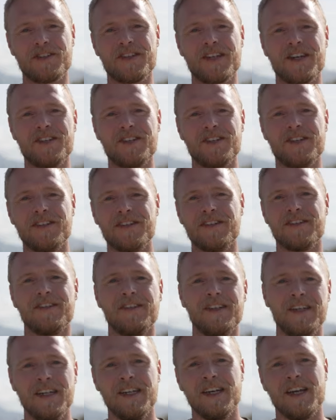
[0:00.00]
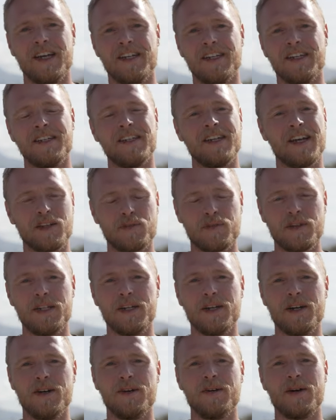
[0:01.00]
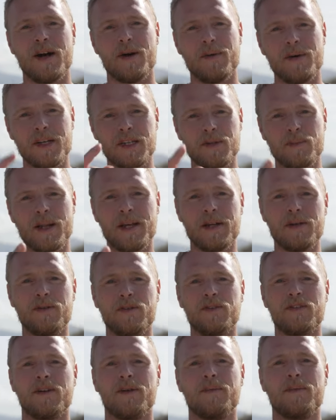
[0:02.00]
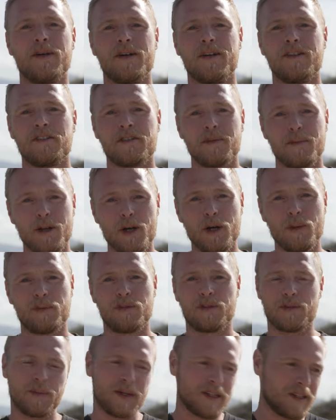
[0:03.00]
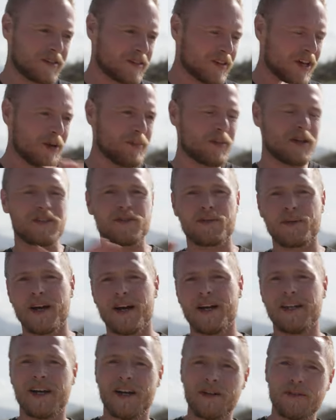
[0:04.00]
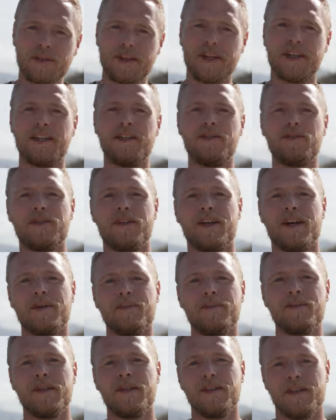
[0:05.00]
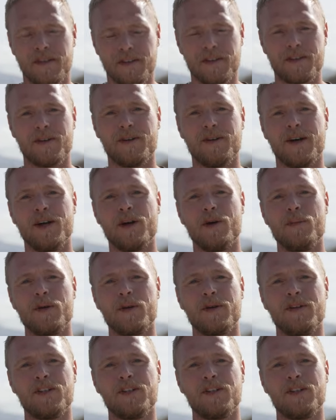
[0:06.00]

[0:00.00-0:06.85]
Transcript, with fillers: sessions, and in the next video I will explain you some, uh, some loops, when the timing is right, how to get into them. So I hope you